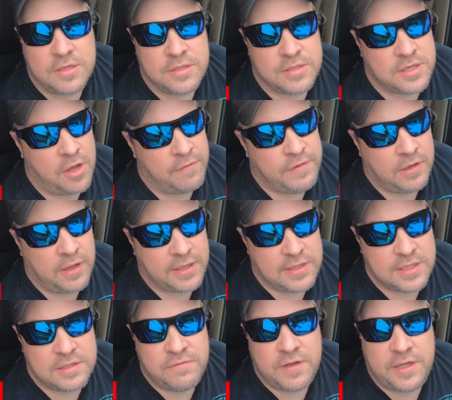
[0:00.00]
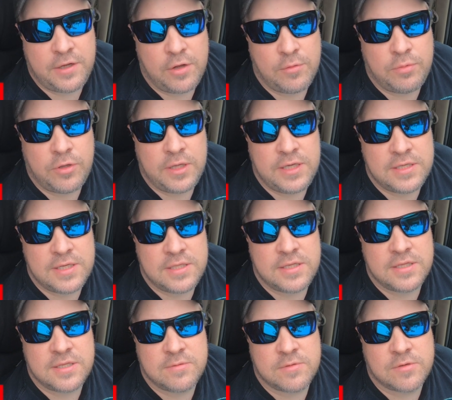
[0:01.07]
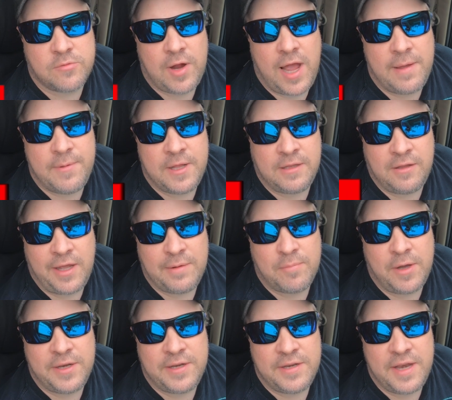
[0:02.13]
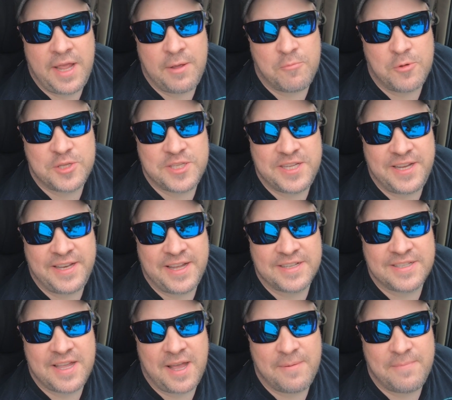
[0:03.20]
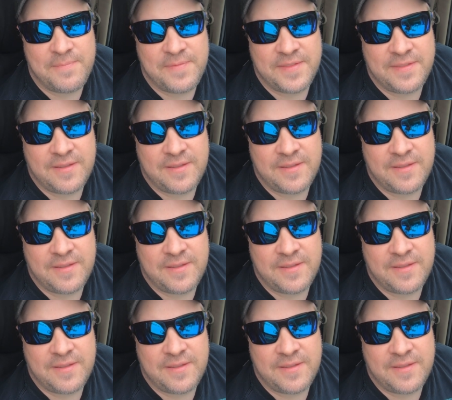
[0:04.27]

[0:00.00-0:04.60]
So if you like this video, please hit the subscribe and like button, and we'll see you next time.